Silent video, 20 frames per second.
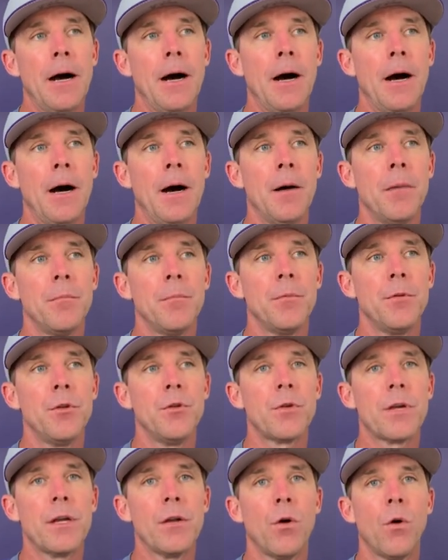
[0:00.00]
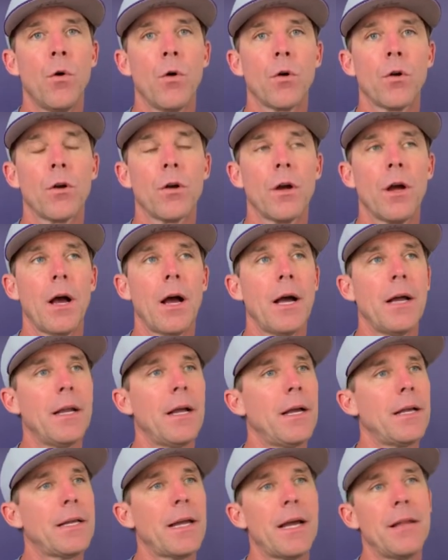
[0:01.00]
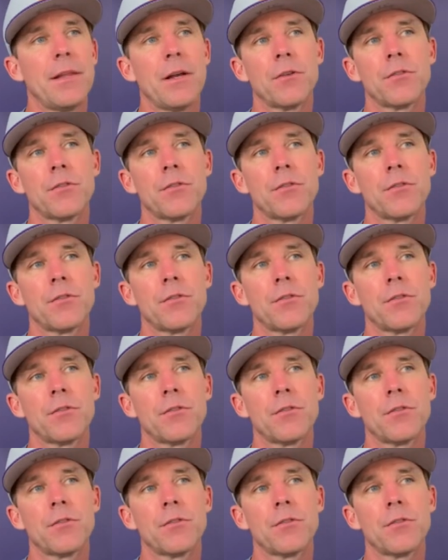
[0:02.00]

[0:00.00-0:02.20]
You can order, again,